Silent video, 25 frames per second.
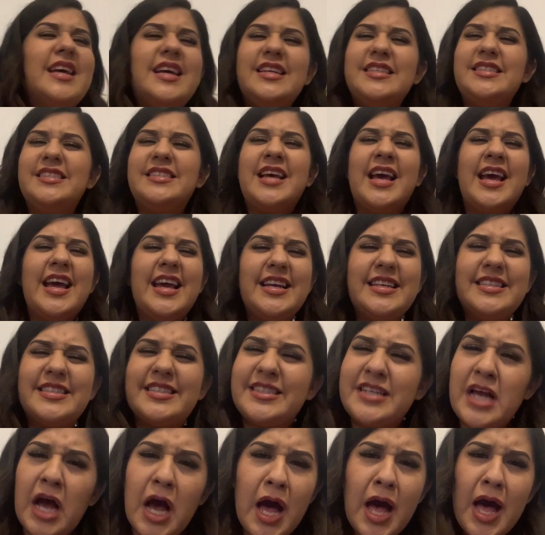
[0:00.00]
It takes
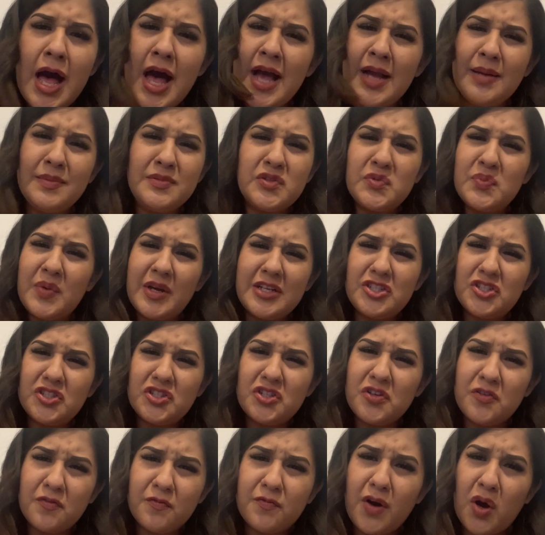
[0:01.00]
time to
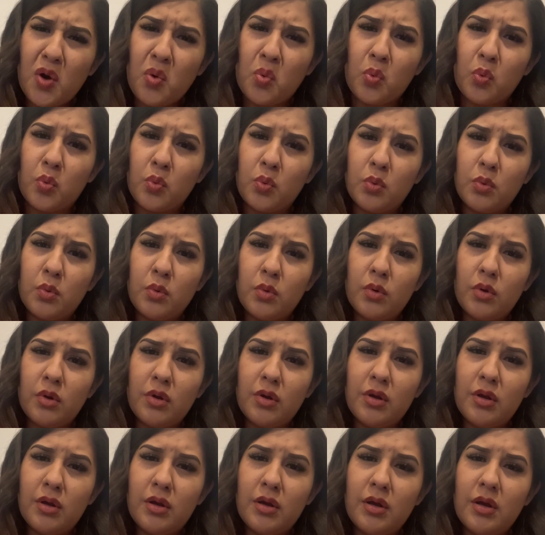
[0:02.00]
register to vote.
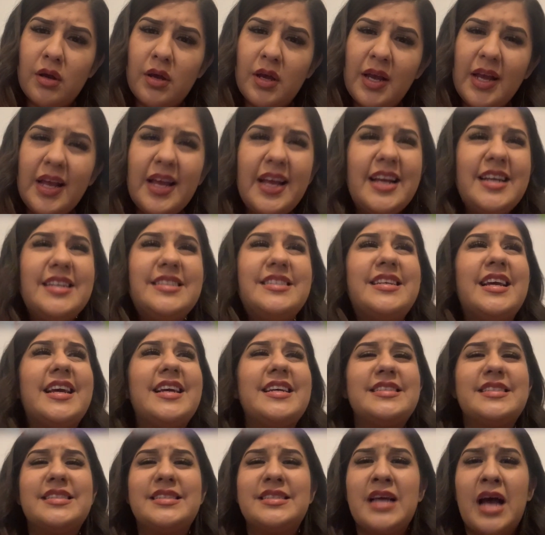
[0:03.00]
It
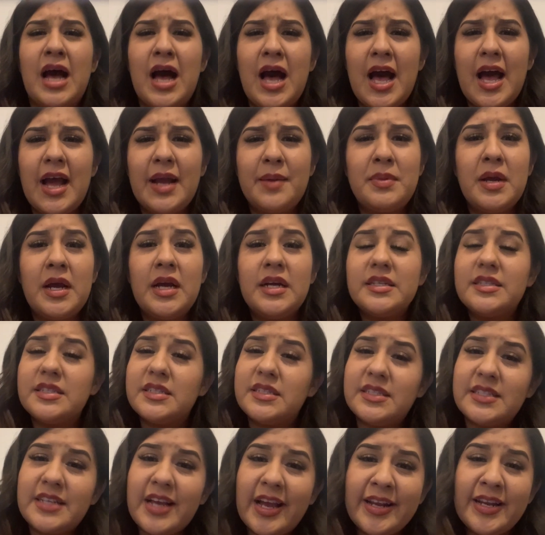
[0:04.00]
takes time to
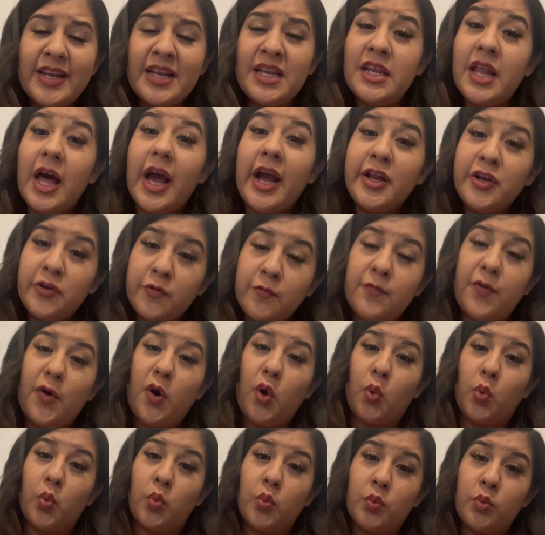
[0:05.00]
stand in line to
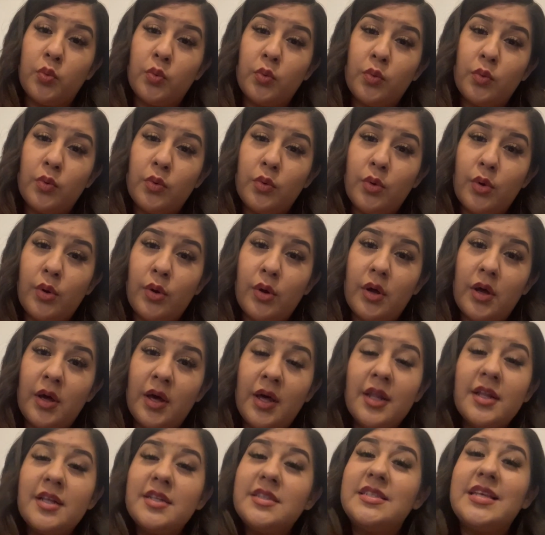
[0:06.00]
vote.
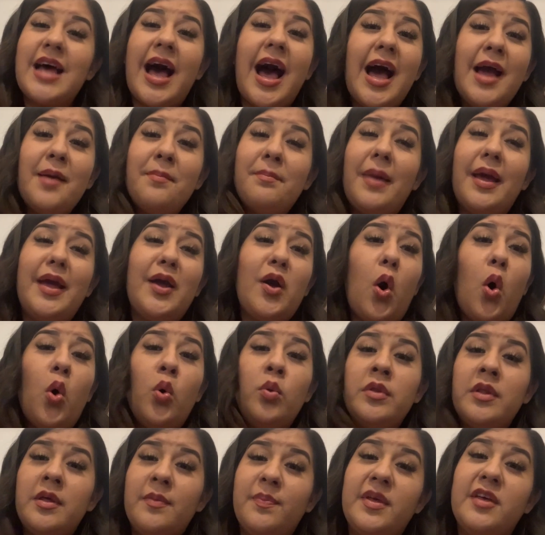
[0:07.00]
The time may
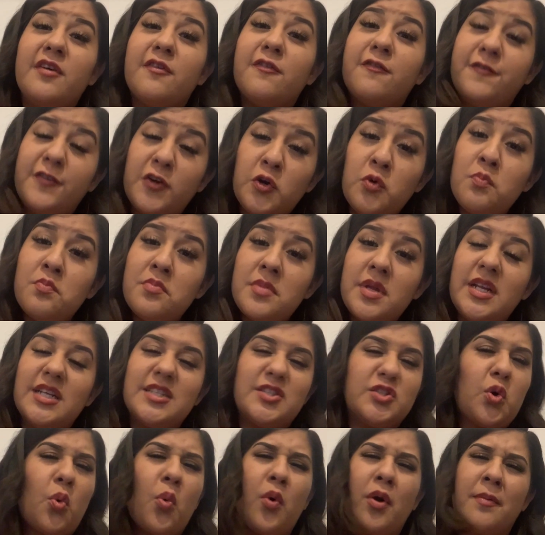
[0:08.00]
only be a few
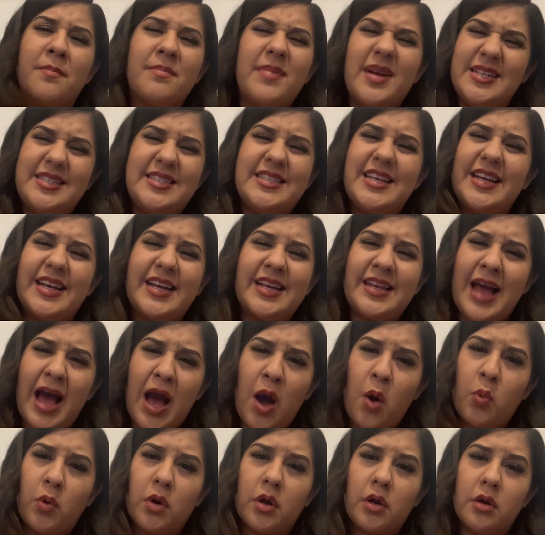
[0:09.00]
minutes or it may take an
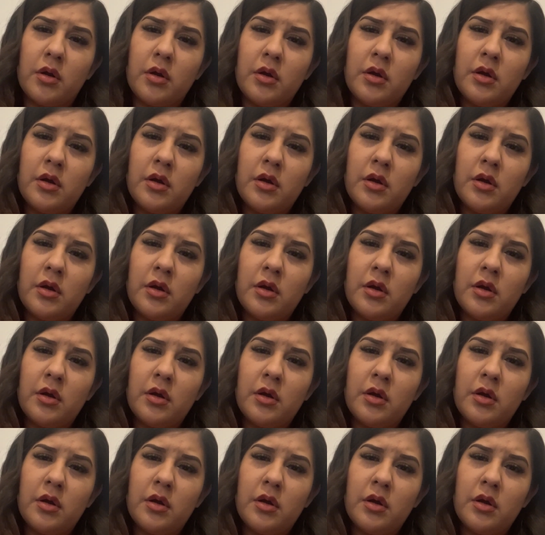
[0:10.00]
hour.